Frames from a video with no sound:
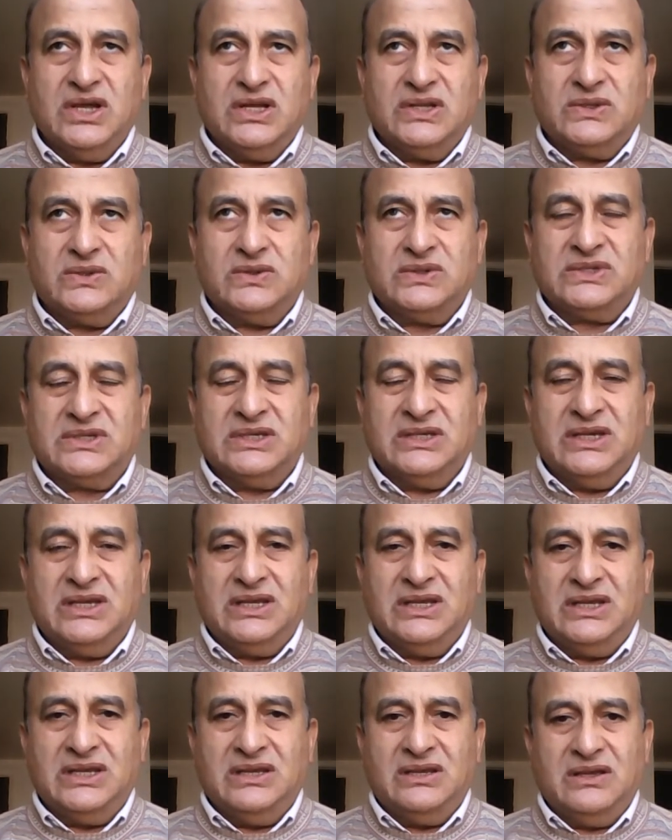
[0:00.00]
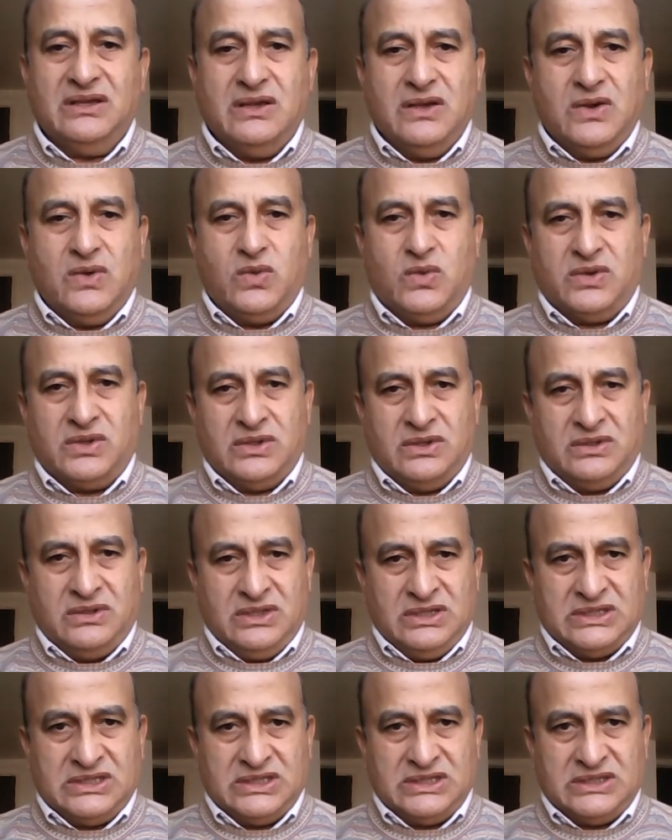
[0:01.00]
to say whether
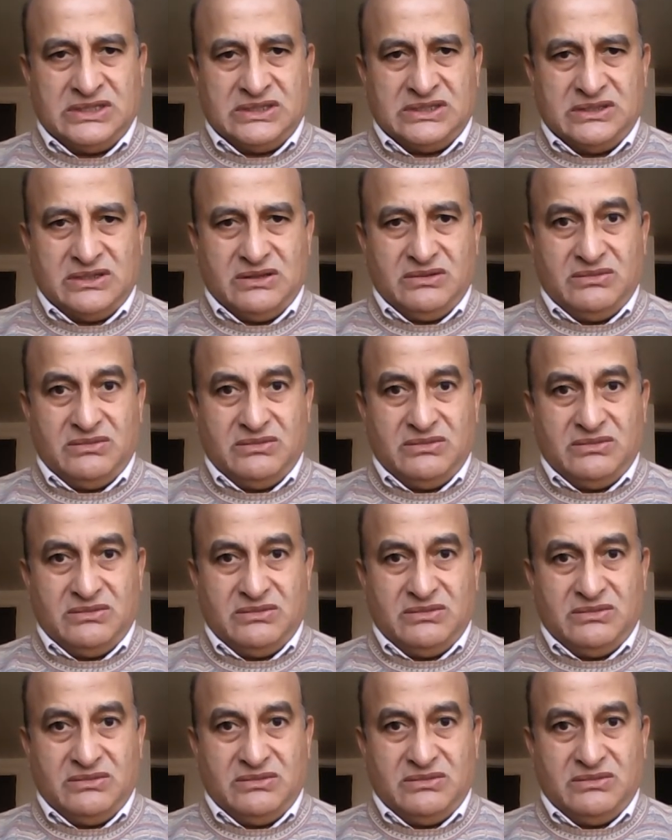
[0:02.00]
this is